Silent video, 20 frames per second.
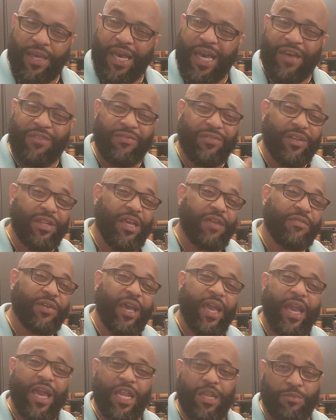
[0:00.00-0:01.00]
I've never
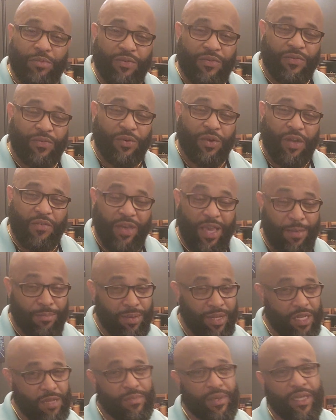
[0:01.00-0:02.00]
had it before. I've had
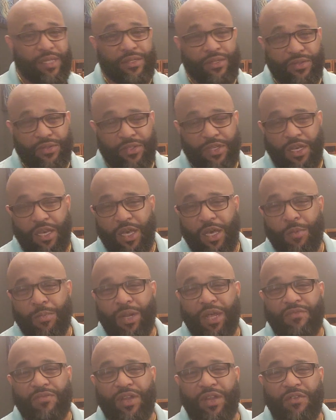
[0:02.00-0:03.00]
plenty of Michters,
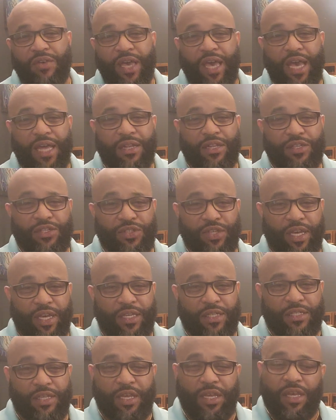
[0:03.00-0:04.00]
but I've never had the
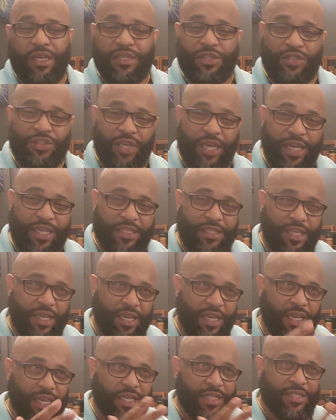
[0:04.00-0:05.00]
Shenks. Shenks
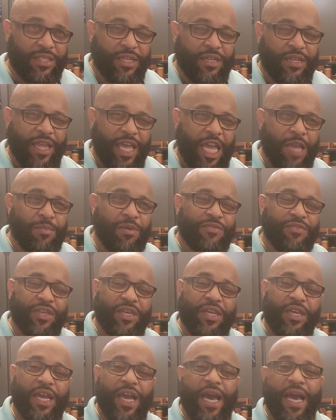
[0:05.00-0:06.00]
is the name of
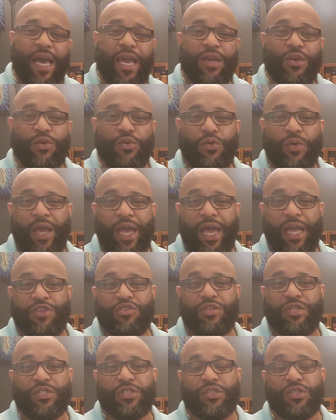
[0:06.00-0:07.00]
the guy who
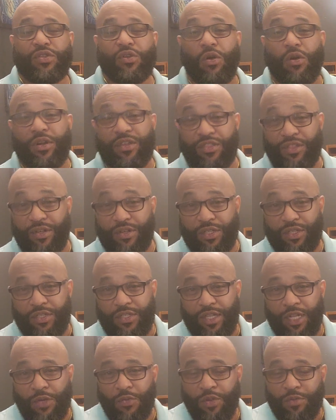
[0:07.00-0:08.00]
actually started the
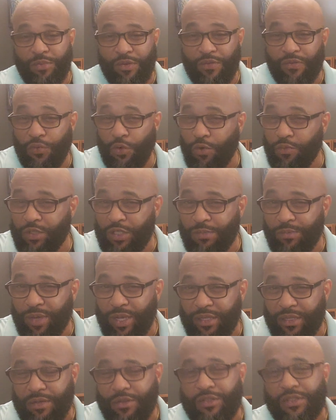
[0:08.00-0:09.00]
distillery before it was
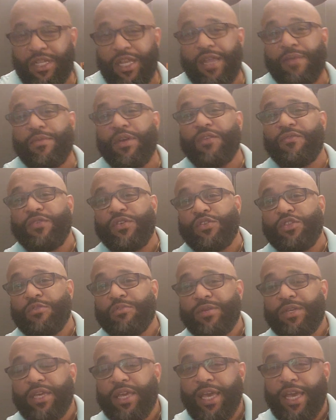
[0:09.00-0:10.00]
Michters that
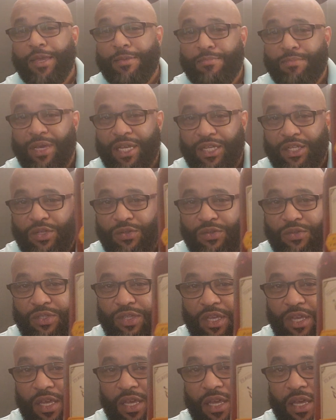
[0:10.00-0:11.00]
eventually became Michters.
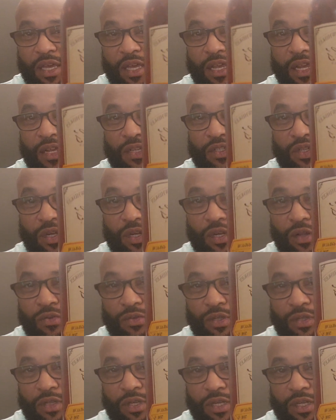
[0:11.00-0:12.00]
Here's a
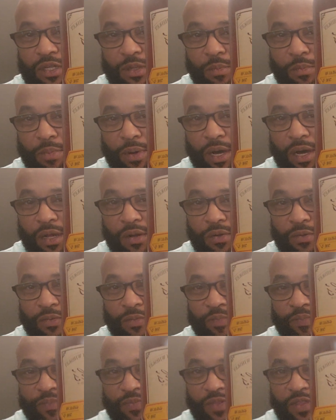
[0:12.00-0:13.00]
closer look at the bottle.
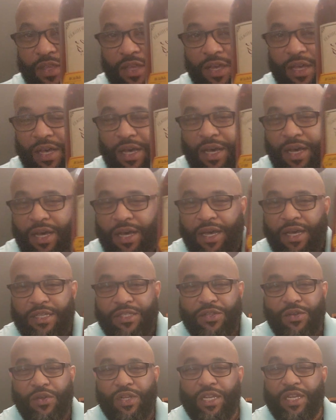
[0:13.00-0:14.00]

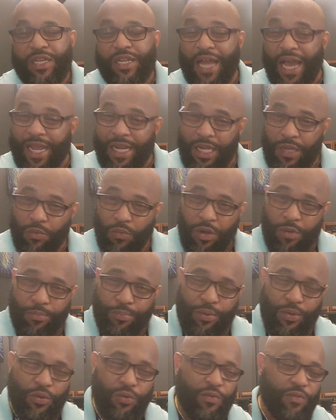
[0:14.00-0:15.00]
It's only 91
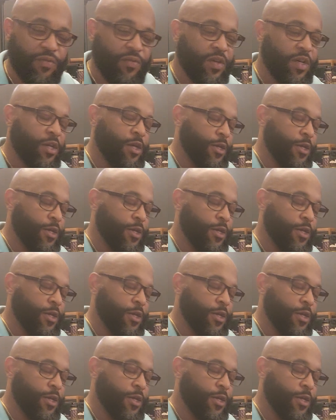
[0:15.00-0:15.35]
proof.